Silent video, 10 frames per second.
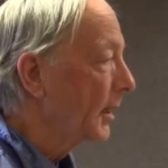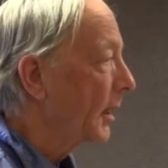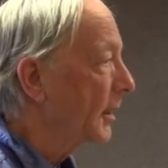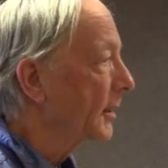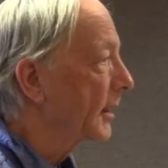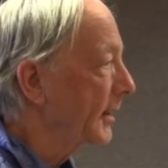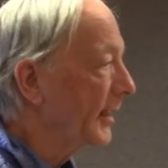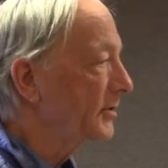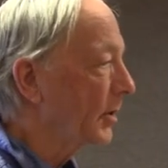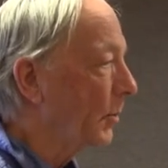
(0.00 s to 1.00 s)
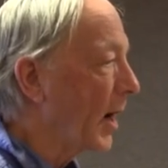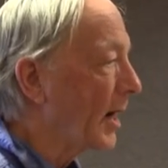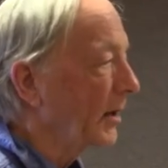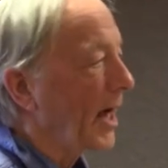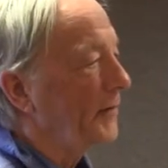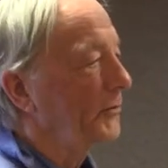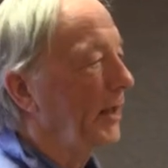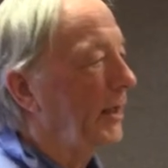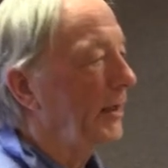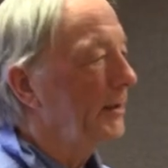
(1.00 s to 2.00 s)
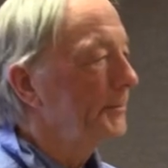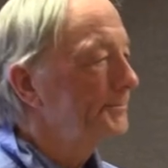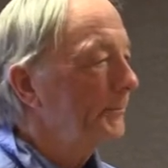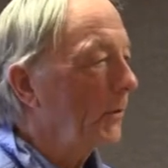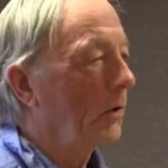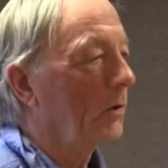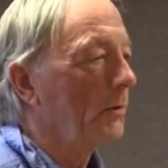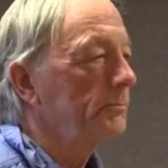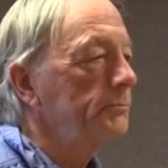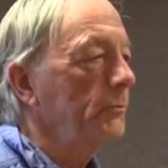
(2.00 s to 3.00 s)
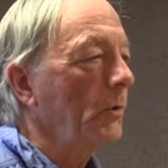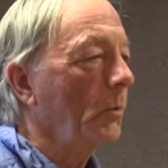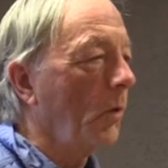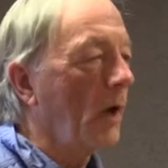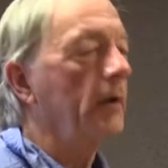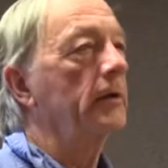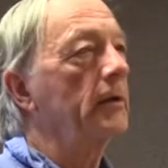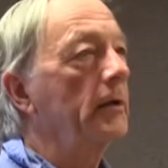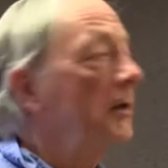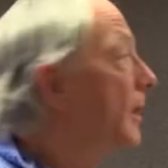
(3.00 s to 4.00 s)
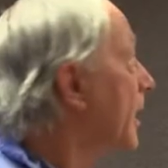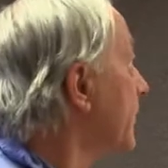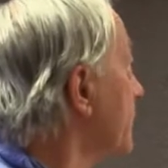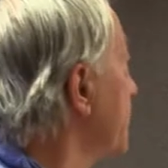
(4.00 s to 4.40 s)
Uh, the things that wildlife need are water and